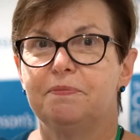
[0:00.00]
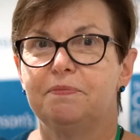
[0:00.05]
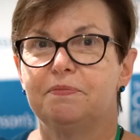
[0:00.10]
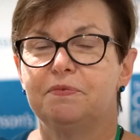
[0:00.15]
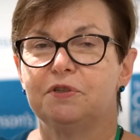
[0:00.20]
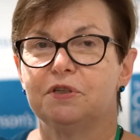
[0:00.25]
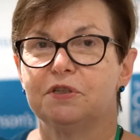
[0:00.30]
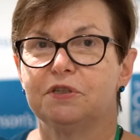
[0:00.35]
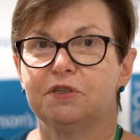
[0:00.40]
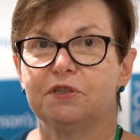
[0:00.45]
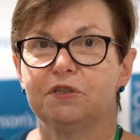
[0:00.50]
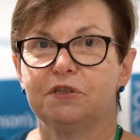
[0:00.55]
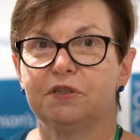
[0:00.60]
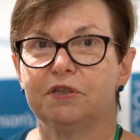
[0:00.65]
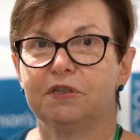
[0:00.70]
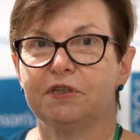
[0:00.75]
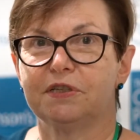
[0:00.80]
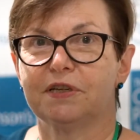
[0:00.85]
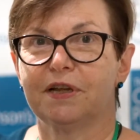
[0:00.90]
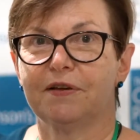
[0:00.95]
just to
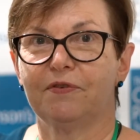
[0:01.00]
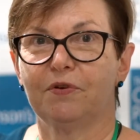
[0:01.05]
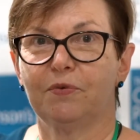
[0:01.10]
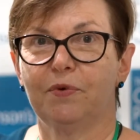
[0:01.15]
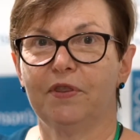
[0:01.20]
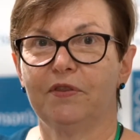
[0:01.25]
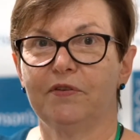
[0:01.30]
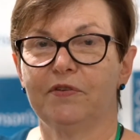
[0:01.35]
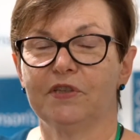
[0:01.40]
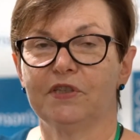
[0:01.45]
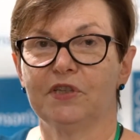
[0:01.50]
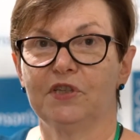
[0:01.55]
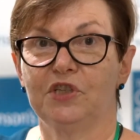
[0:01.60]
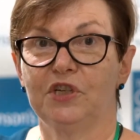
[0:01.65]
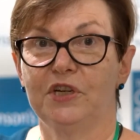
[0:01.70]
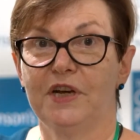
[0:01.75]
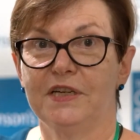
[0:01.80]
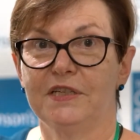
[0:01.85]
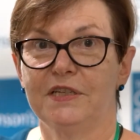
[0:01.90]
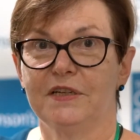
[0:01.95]
discover whether it's a
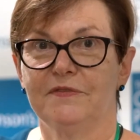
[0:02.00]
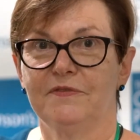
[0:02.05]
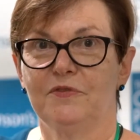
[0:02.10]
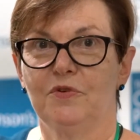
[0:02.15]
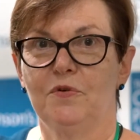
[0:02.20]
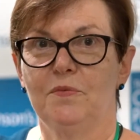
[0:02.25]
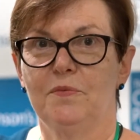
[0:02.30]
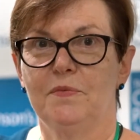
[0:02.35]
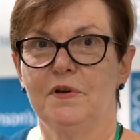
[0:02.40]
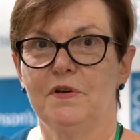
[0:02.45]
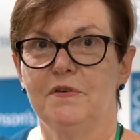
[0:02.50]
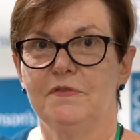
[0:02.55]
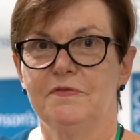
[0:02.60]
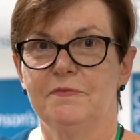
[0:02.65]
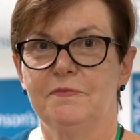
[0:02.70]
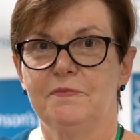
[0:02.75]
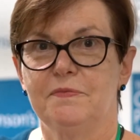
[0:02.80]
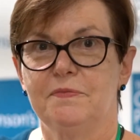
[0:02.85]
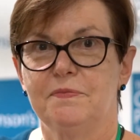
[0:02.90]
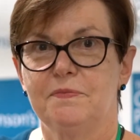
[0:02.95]
genetic form of
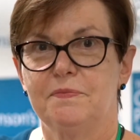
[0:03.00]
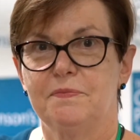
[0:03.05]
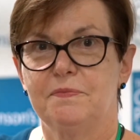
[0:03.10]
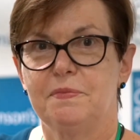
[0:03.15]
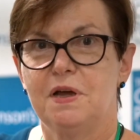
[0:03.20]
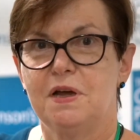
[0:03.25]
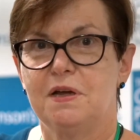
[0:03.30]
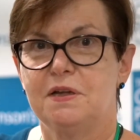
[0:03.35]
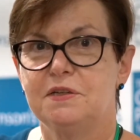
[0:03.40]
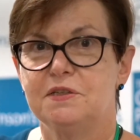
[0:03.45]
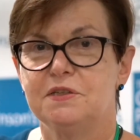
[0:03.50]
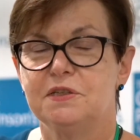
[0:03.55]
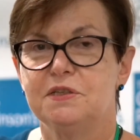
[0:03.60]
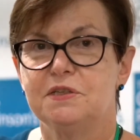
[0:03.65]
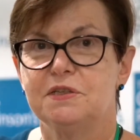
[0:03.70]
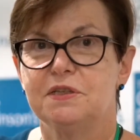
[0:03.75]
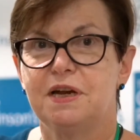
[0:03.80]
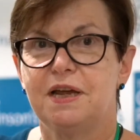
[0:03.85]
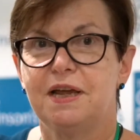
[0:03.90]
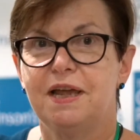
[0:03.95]
Parkinson's
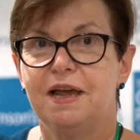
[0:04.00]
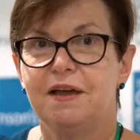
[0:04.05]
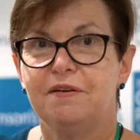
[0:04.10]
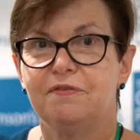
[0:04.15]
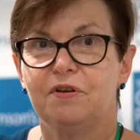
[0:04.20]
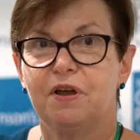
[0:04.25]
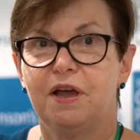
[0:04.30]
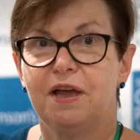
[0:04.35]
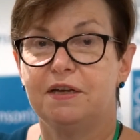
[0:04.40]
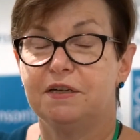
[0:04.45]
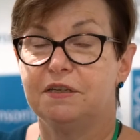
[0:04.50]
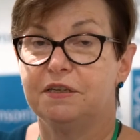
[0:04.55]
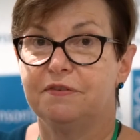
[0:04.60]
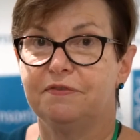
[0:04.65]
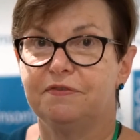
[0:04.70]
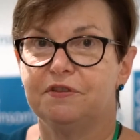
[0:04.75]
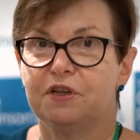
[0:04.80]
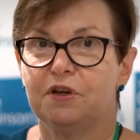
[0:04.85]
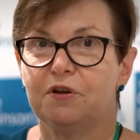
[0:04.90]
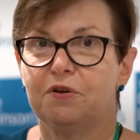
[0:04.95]
that I have, and
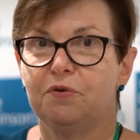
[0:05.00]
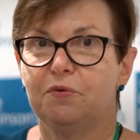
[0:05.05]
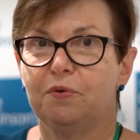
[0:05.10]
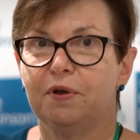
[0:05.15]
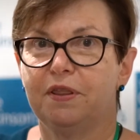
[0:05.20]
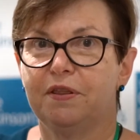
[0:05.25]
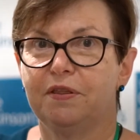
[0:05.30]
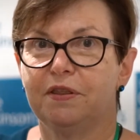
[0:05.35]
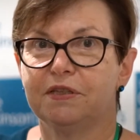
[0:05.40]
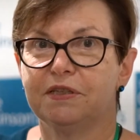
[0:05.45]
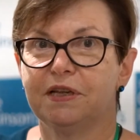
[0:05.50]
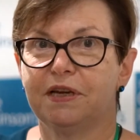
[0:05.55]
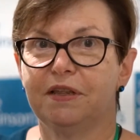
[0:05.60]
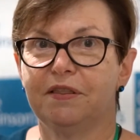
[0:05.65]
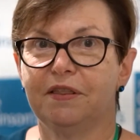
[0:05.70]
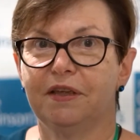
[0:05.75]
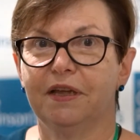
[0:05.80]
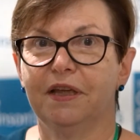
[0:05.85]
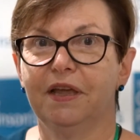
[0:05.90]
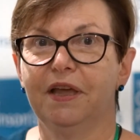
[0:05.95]
if so, whether there's
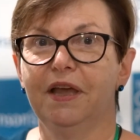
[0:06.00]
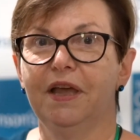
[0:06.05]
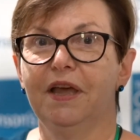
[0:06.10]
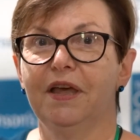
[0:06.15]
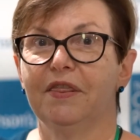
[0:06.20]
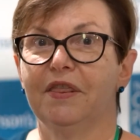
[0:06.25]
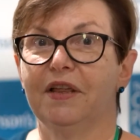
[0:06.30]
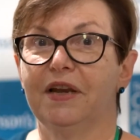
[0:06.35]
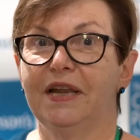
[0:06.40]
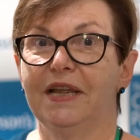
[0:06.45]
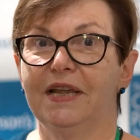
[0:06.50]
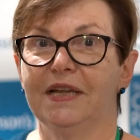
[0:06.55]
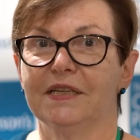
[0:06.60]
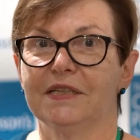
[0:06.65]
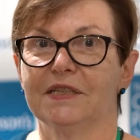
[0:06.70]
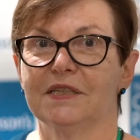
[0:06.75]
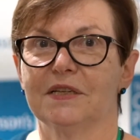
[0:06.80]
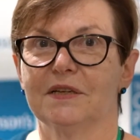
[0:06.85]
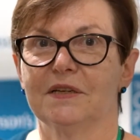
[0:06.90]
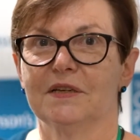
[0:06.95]
anything that
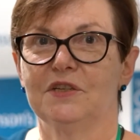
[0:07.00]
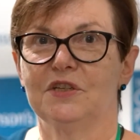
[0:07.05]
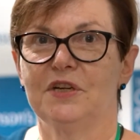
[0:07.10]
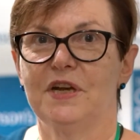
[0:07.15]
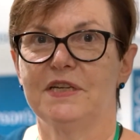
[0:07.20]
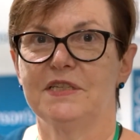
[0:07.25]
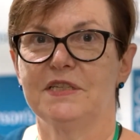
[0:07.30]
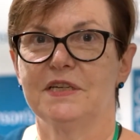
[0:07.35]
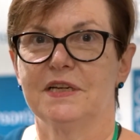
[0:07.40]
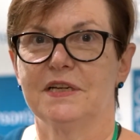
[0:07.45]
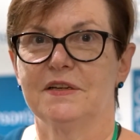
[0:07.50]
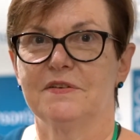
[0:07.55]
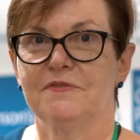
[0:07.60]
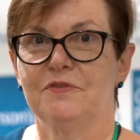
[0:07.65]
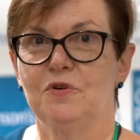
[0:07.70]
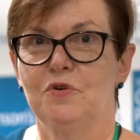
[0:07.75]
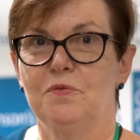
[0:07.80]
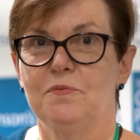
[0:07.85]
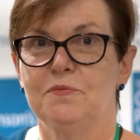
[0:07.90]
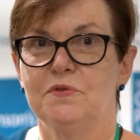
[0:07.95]
links genetic
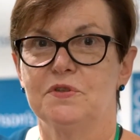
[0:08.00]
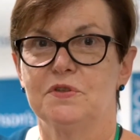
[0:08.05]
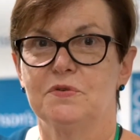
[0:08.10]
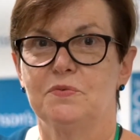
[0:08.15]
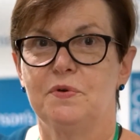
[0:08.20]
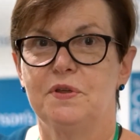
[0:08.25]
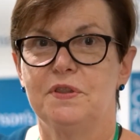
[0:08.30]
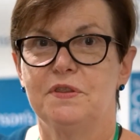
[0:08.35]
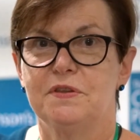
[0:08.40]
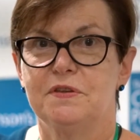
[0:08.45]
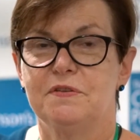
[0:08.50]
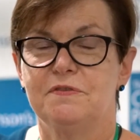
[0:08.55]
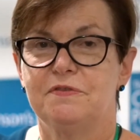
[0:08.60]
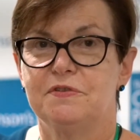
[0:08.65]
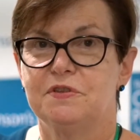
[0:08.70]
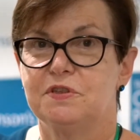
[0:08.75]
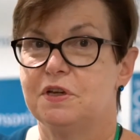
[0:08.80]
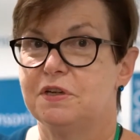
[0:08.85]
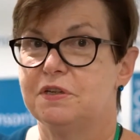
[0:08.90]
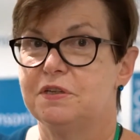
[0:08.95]
forms with
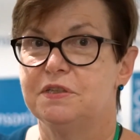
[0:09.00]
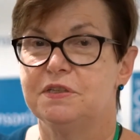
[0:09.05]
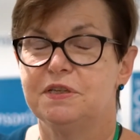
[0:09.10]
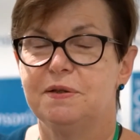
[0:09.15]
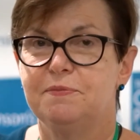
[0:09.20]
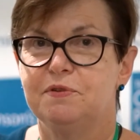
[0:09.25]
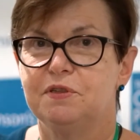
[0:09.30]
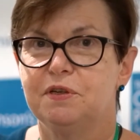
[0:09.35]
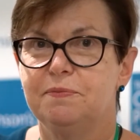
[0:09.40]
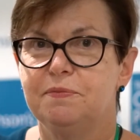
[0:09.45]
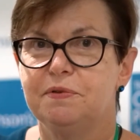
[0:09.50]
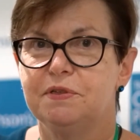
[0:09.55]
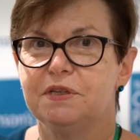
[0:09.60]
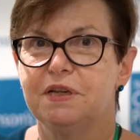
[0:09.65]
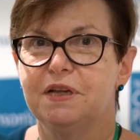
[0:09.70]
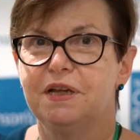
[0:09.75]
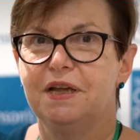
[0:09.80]
certain symptoms.